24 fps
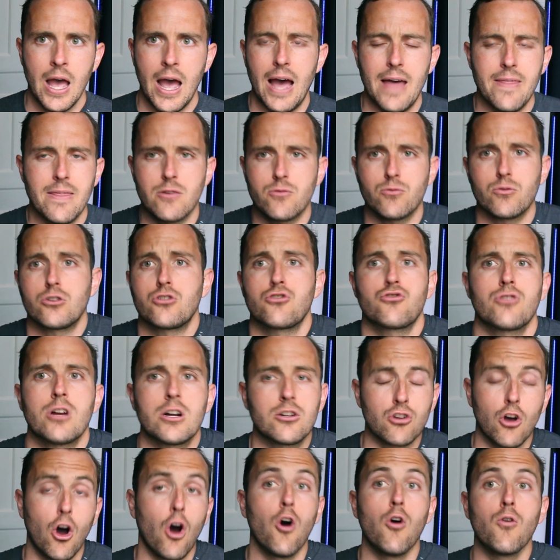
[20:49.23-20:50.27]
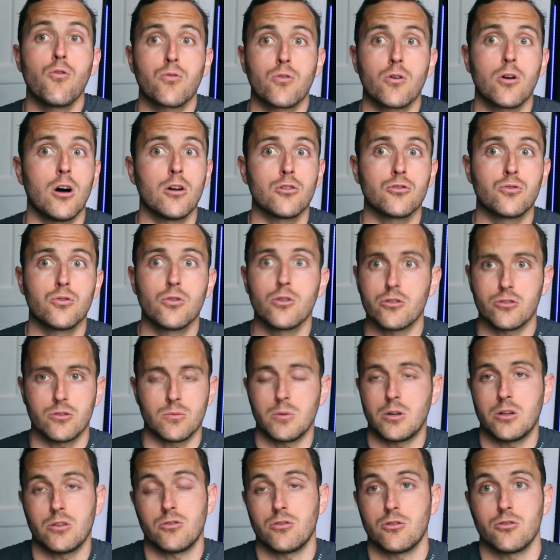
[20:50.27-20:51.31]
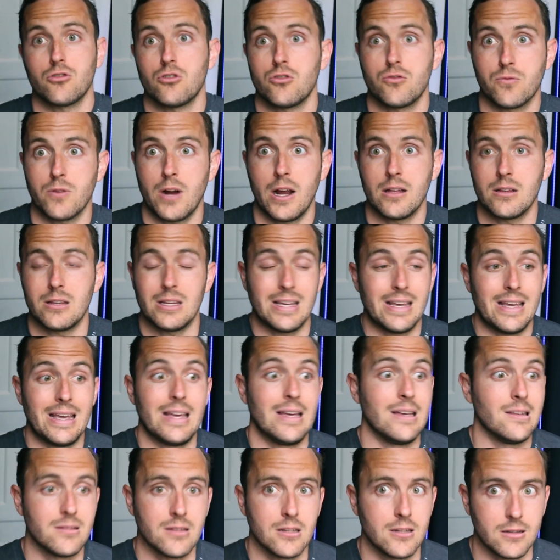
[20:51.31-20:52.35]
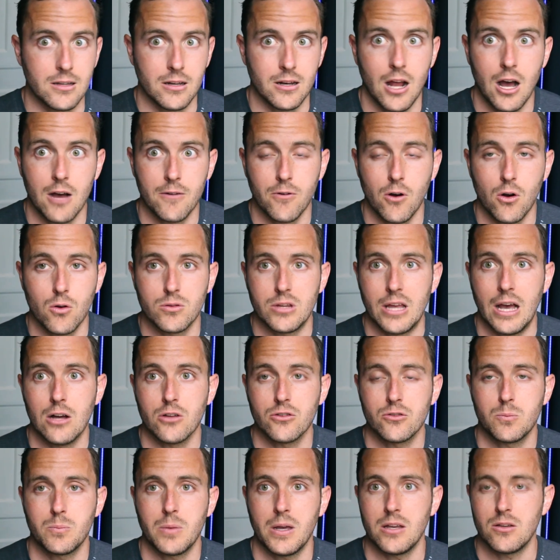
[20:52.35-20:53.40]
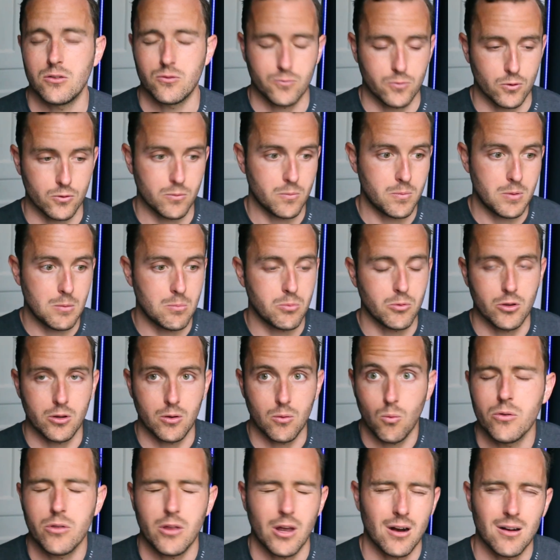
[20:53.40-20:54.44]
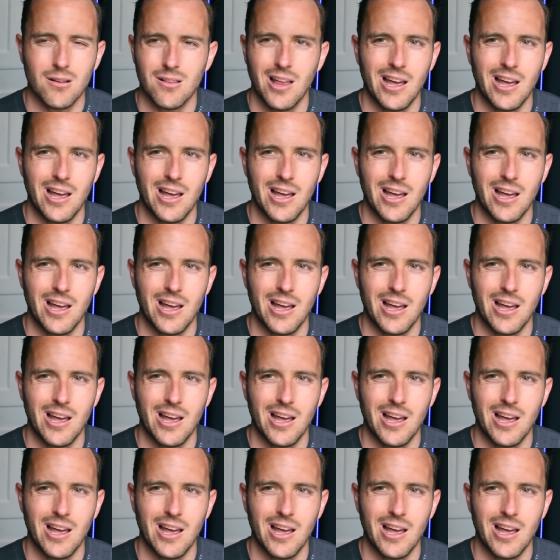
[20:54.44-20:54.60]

and then restrict overall tourism because there just frankly isn't enough hotel space for the people that were there?